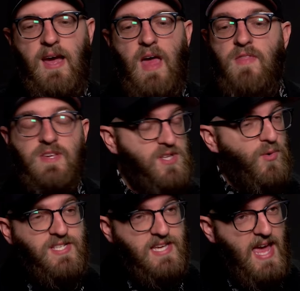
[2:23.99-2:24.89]
and, and there's
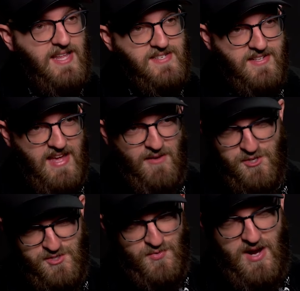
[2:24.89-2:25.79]
no easy answer to that
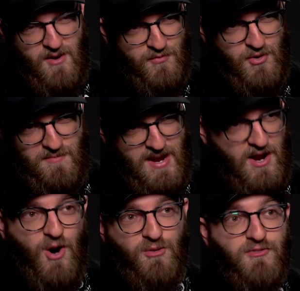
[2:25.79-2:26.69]
which is why we've gone and made
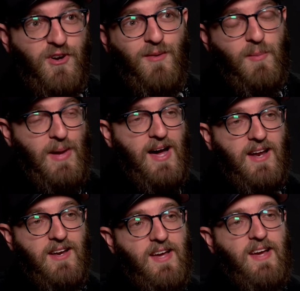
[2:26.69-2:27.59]
a whole film
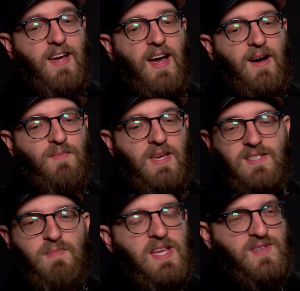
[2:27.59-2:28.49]
about it um,
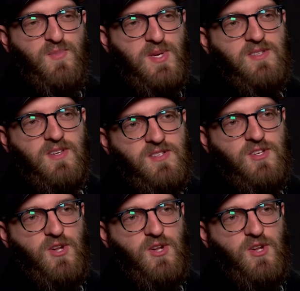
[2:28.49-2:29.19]
it's messy business.